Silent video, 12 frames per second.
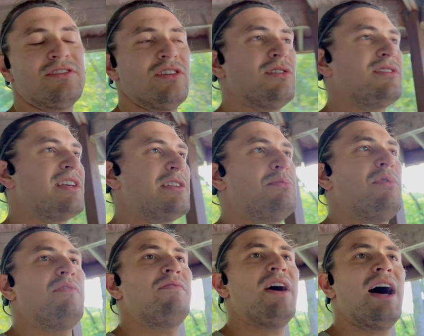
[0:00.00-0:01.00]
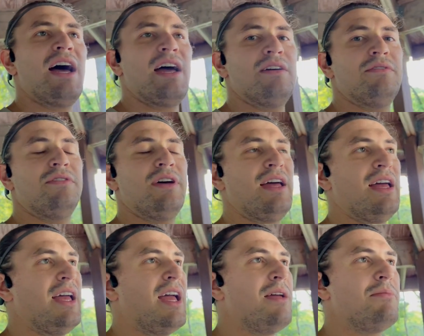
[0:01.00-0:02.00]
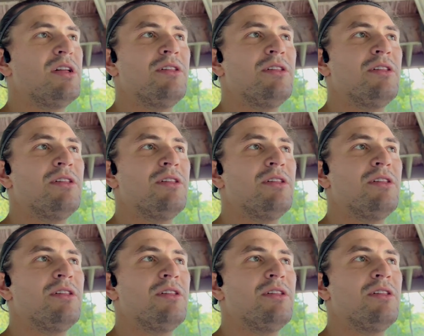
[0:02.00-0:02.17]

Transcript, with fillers: So 6.5, 8